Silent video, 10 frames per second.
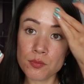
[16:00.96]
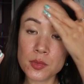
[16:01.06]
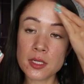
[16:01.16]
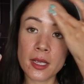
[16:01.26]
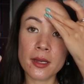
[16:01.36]

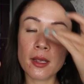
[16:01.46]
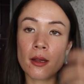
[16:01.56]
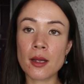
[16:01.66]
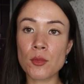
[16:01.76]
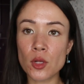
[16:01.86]

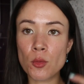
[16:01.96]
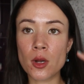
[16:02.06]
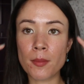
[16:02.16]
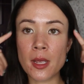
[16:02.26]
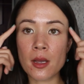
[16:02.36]
skincare. I'm only
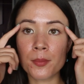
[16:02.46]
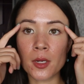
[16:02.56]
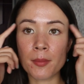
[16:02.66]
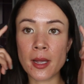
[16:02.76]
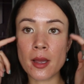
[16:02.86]
wearing makeup
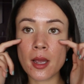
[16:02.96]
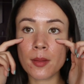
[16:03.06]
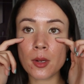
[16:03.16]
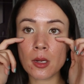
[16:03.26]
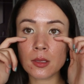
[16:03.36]
on my
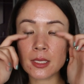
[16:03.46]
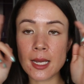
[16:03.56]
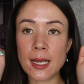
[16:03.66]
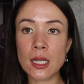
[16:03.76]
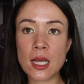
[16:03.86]
eyebrows,
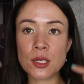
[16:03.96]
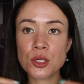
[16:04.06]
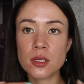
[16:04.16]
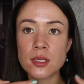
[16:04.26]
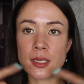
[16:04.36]

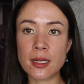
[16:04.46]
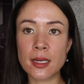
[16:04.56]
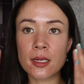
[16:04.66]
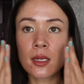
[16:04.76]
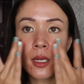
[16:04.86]
eyelashes,
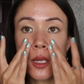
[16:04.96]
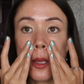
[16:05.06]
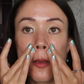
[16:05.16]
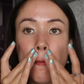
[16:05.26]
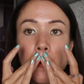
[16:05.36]
and
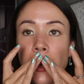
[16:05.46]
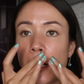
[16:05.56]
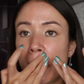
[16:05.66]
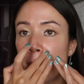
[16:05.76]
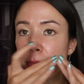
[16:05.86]
my
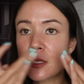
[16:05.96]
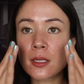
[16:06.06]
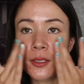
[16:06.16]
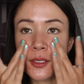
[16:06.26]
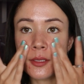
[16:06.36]
lips.
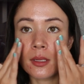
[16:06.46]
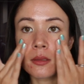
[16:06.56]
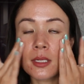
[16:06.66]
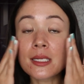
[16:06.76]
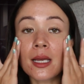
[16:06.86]
I just
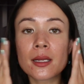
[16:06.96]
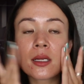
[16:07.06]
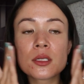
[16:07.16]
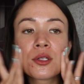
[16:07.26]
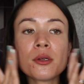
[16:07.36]

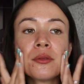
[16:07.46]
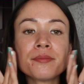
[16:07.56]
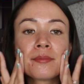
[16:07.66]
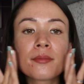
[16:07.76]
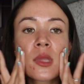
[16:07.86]
decided to
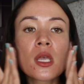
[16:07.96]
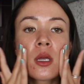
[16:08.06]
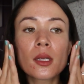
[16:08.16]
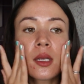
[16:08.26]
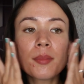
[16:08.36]

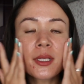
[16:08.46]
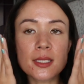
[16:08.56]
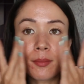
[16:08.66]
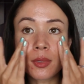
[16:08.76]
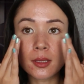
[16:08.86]
keep it
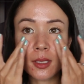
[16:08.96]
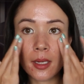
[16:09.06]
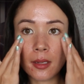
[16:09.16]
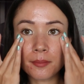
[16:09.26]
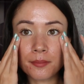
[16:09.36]
simple
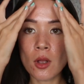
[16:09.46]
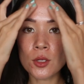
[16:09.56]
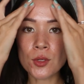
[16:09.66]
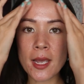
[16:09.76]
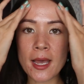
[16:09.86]
today.
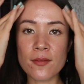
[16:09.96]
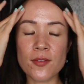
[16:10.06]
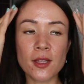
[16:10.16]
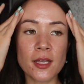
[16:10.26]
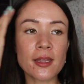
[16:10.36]
Also, I had a
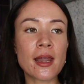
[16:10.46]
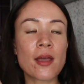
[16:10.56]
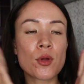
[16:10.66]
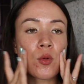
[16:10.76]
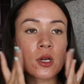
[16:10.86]
feeling that I
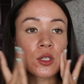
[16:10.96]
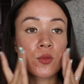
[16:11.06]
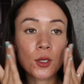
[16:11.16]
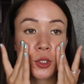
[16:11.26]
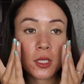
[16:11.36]
would want to
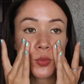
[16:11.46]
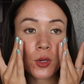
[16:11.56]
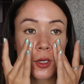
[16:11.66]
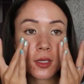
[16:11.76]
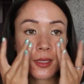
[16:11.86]
swatch these
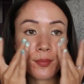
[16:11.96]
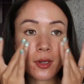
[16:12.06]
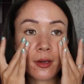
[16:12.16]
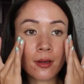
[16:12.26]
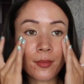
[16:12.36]
products and
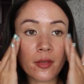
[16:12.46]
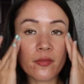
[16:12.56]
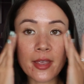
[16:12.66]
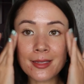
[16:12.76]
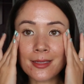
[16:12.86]
put it on my
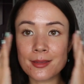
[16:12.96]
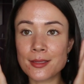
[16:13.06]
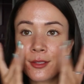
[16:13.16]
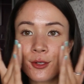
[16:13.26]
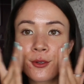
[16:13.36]
face,
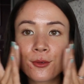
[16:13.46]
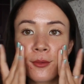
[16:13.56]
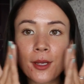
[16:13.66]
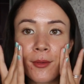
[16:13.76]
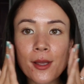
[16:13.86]
so
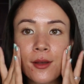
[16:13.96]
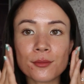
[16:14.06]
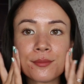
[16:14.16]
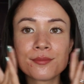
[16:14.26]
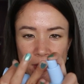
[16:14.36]
there we go.
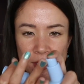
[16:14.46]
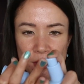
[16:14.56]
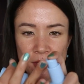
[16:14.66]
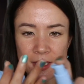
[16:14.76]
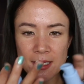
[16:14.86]
All right,
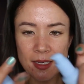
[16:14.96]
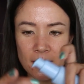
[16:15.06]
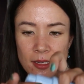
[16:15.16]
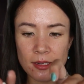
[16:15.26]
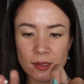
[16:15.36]
just a
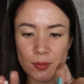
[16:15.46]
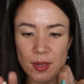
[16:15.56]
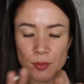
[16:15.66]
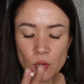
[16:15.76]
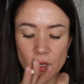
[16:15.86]
little
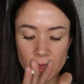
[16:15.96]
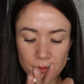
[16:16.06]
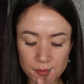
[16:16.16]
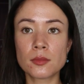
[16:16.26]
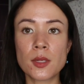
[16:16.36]
bit more
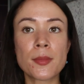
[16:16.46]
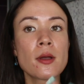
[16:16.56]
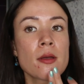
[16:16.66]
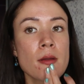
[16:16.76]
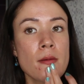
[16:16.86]
to
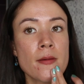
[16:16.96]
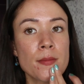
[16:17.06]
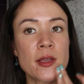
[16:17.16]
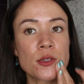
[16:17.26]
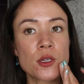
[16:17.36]
put on
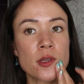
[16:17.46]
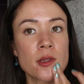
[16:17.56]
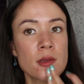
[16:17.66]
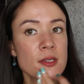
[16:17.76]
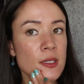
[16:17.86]
my
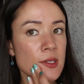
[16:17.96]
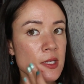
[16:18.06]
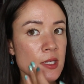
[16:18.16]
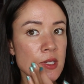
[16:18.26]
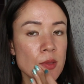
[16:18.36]
chin since
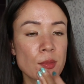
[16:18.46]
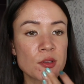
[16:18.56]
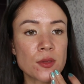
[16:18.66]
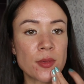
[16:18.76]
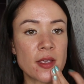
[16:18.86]
this is
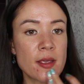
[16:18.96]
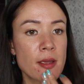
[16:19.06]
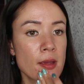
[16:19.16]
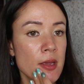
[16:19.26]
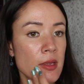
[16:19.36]
supposed to be
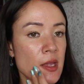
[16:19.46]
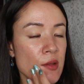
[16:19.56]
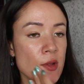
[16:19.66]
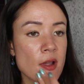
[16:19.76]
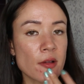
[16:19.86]
a
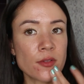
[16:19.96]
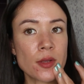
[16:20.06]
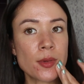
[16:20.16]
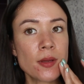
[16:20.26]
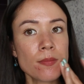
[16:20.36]
recovery
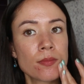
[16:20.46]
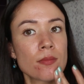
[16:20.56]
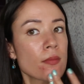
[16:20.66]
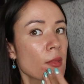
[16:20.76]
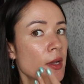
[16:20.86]
balm.
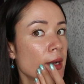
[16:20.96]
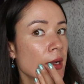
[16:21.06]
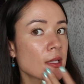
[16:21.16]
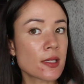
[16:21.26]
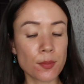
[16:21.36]
And I
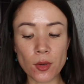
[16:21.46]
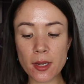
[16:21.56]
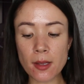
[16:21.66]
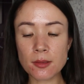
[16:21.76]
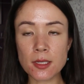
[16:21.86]
got some
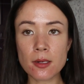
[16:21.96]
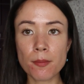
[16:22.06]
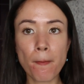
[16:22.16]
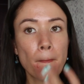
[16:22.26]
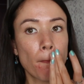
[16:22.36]
breakouts here
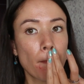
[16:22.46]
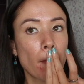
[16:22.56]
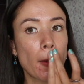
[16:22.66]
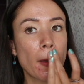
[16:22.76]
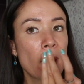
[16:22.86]

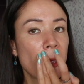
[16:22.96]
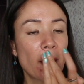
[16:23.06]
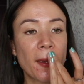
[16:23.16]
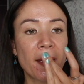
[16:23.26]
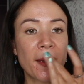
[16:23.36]

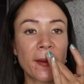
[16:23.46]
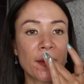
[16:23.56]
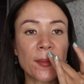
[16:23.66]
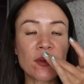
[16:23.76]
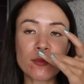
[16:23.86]
and
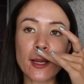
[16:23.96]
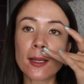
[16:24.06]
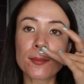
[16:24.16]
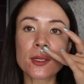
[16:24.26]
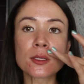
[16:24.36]
above my
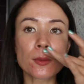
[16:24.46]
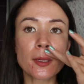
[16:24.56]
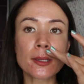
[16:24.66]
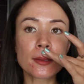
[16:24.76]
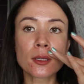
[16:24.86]
lip as
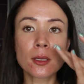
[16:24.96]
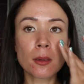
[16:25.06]
well.